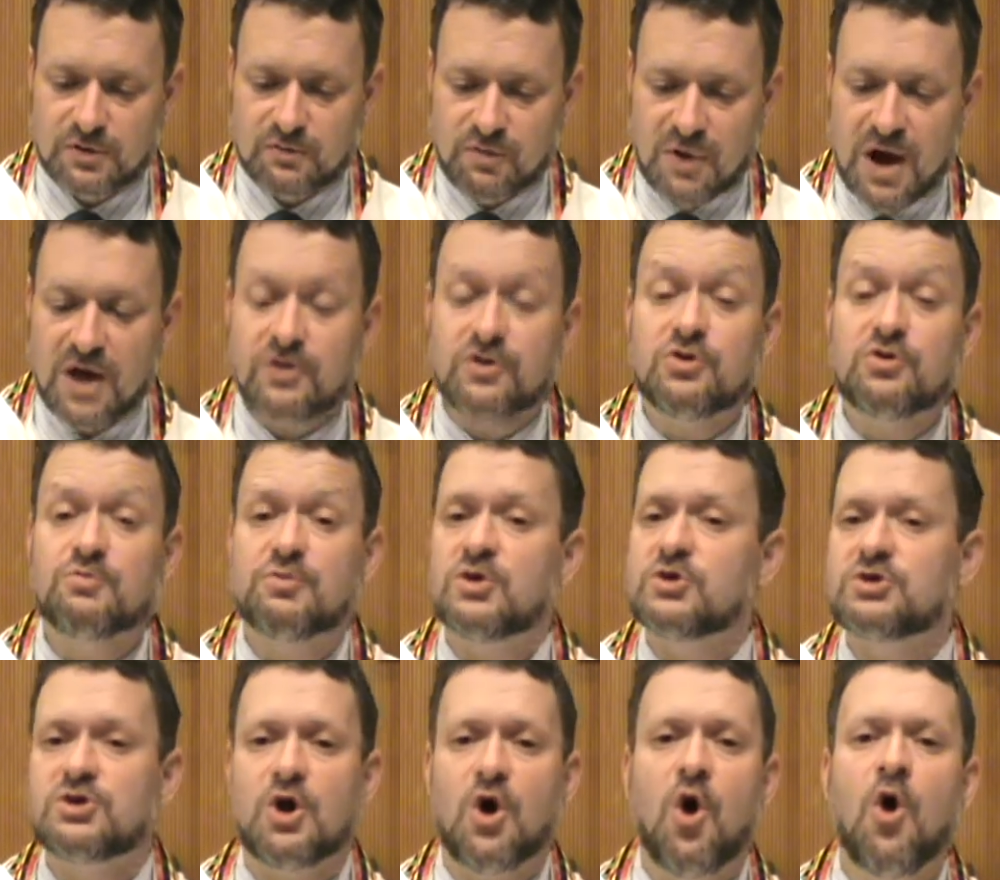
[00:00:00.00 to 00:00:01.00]
Rather, you
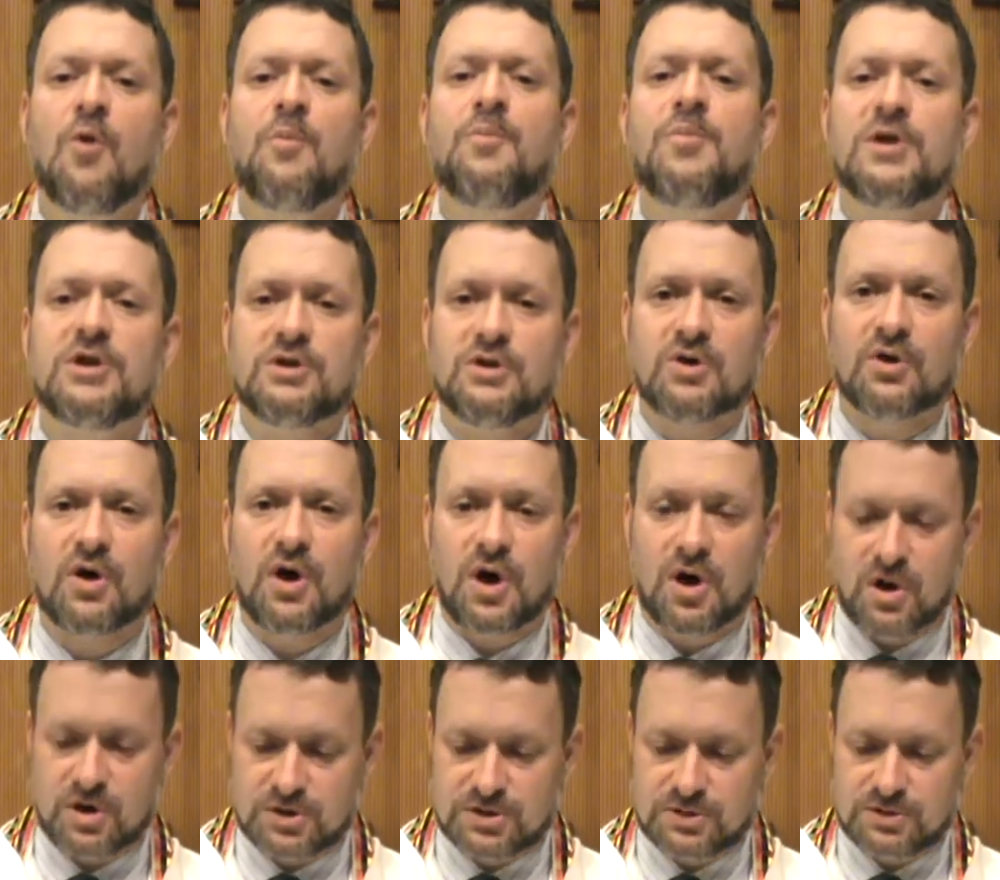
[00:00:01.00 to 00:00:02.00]
must open your
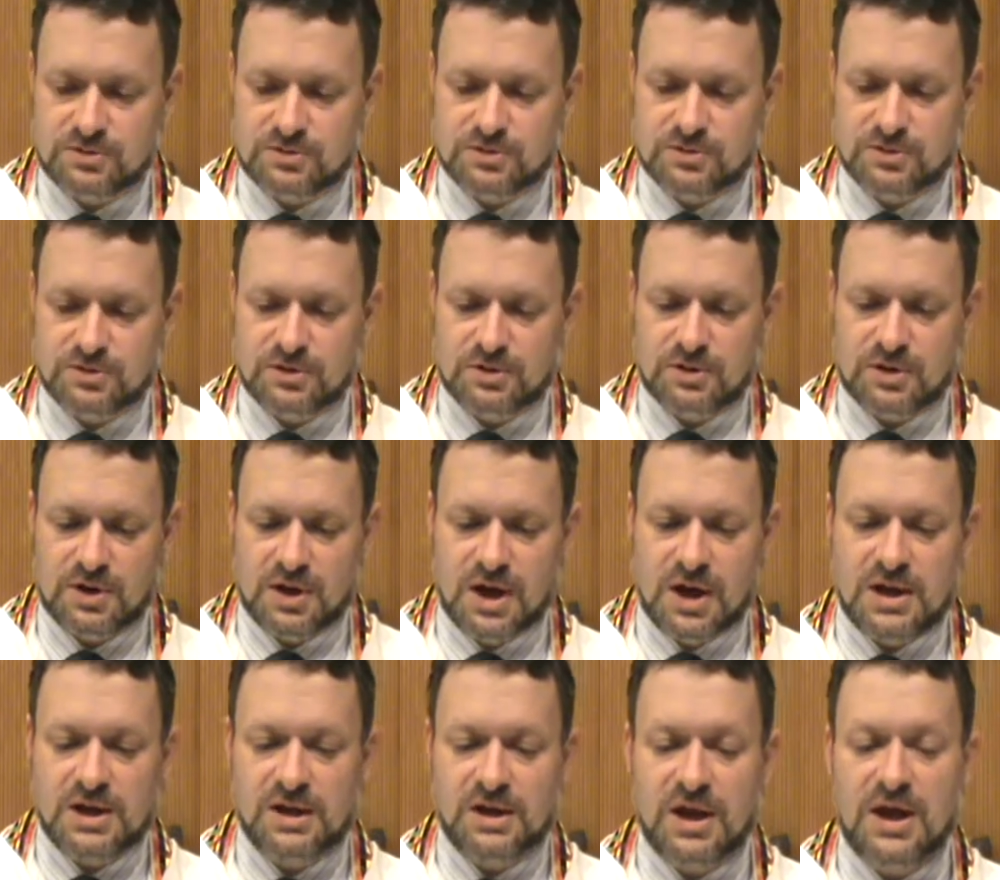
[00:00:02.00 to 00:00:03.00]
heart
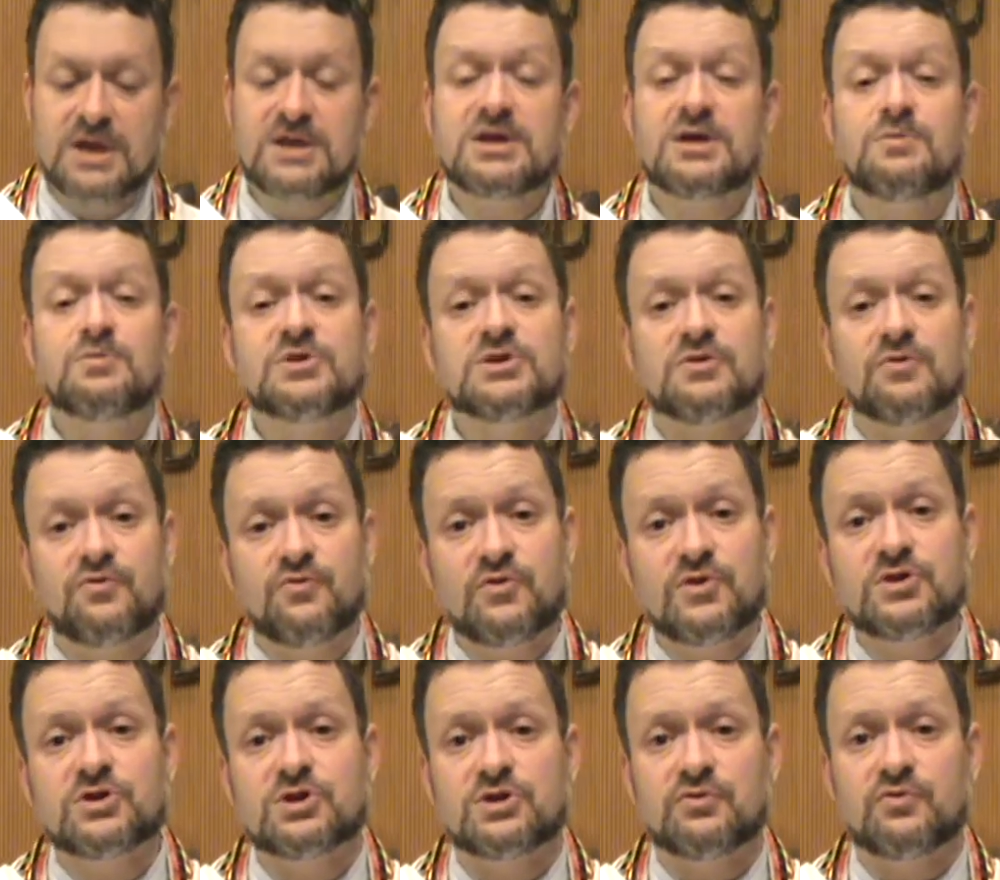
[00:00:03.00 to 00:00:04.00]
and lend him
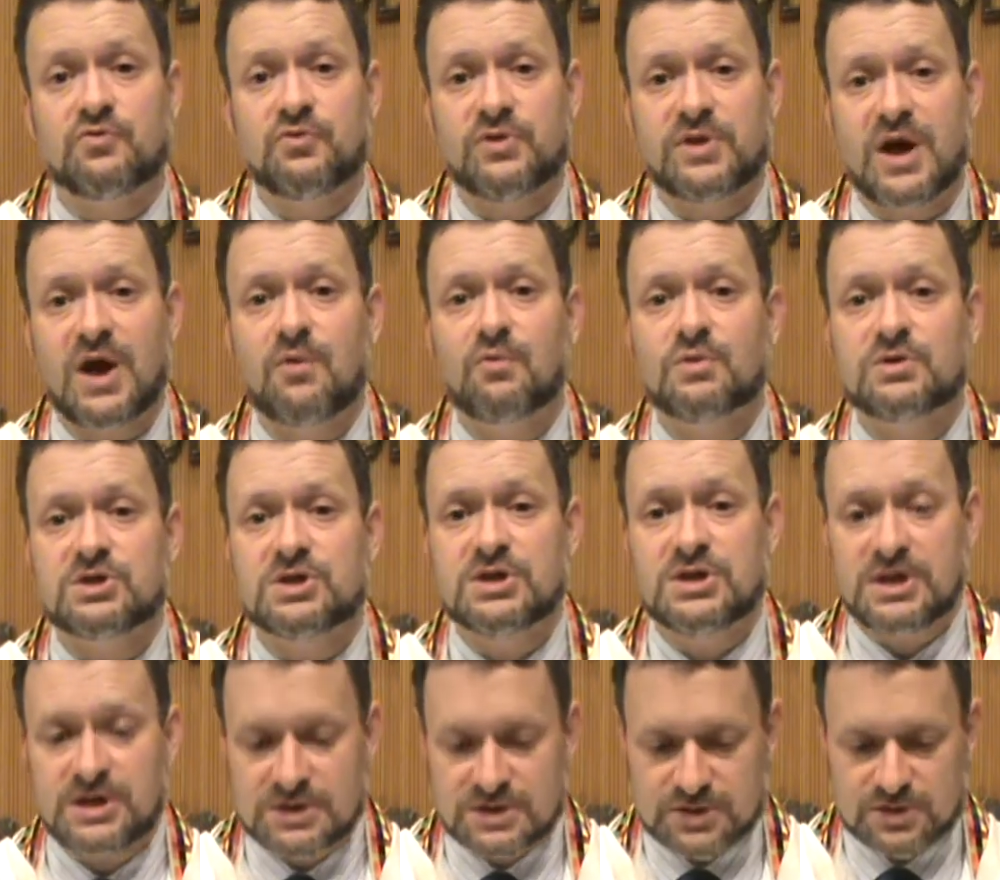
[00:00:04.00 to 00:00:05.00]
sufficient for that which he
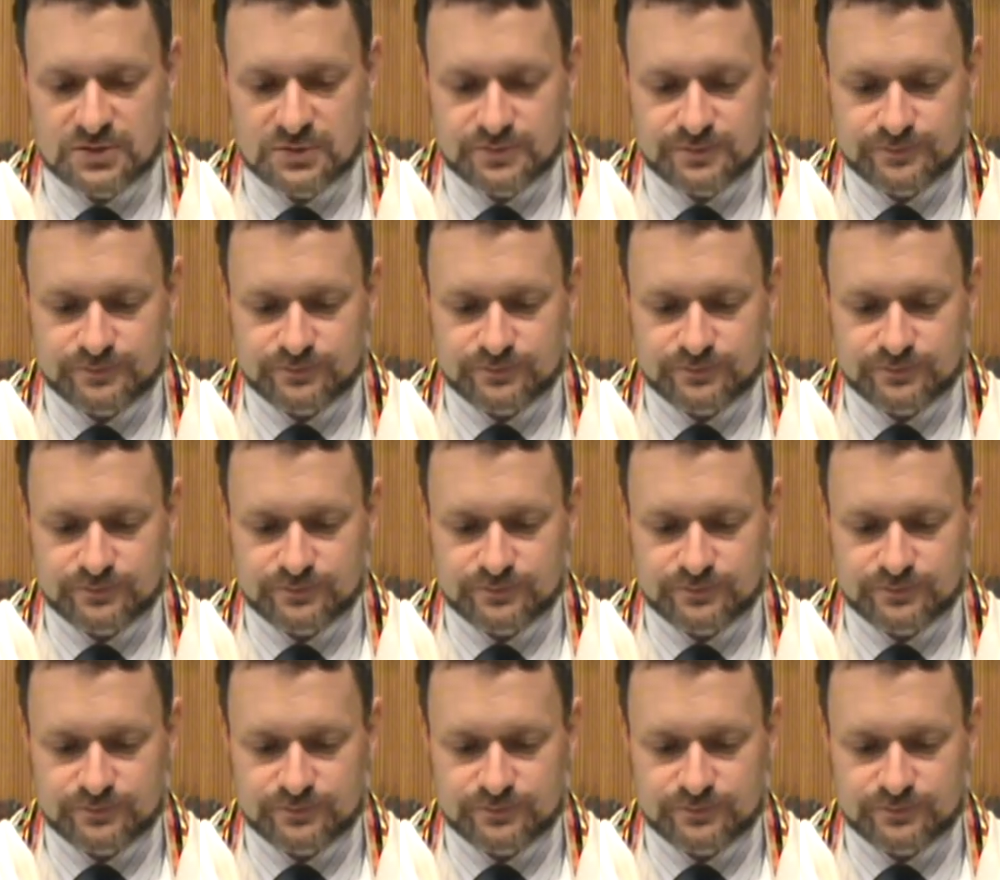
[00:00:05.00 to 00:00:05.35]
needs.